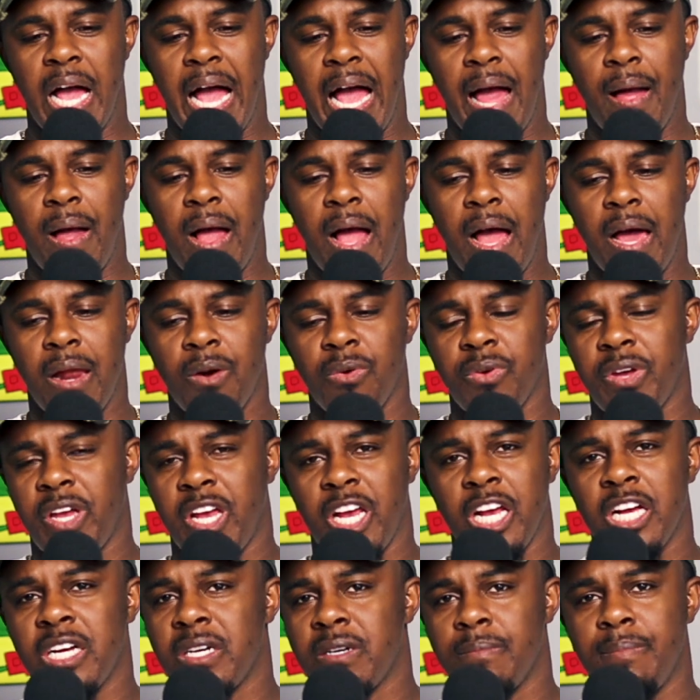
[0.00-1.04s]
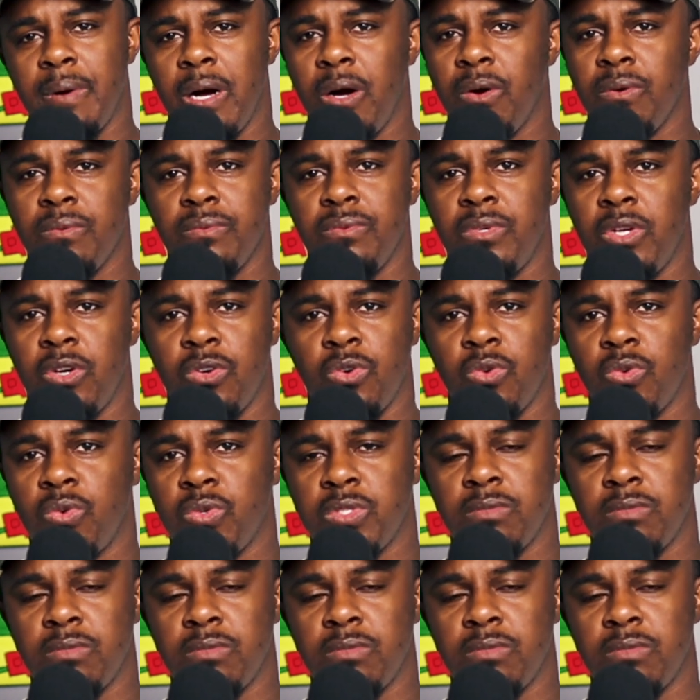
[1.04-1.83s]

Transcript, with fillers: I, I don't care about you know